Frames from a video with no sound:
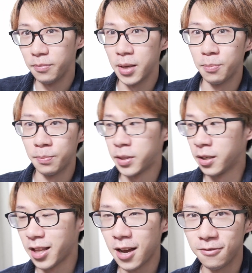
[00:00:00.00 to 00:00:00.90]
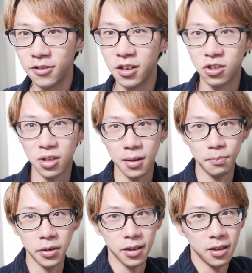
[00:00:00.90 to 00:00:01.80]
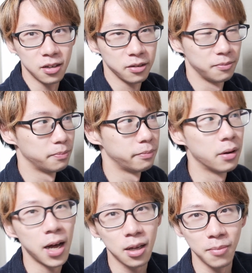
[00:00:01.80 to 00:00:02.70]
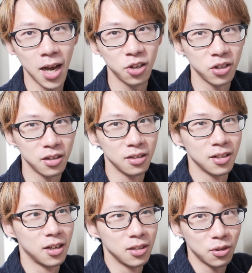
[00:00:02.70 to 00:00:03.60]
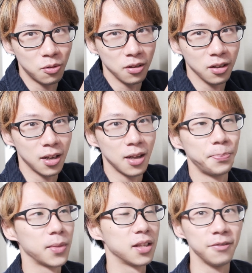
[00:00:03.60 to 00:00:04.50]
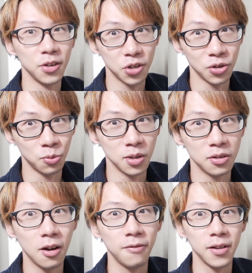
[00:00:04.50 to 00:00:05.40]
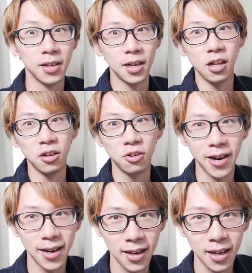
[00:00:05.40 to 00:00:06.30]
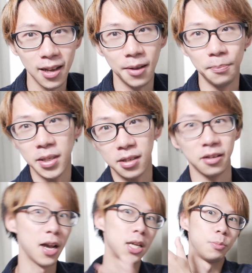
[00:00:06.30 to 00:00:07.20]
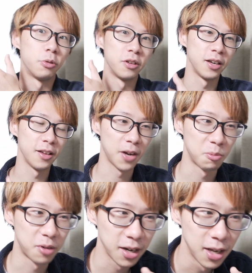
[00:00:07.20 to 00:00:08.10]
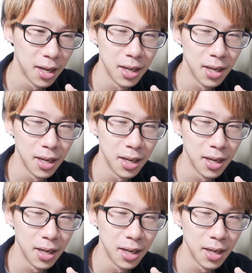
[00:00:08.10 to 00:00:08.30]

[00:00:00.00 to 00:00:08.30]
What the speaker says: They took that footage and put it into Blackmagic Designs, sort of like DaVinci Resolve, color graded it, and basically exported it, if I'm right.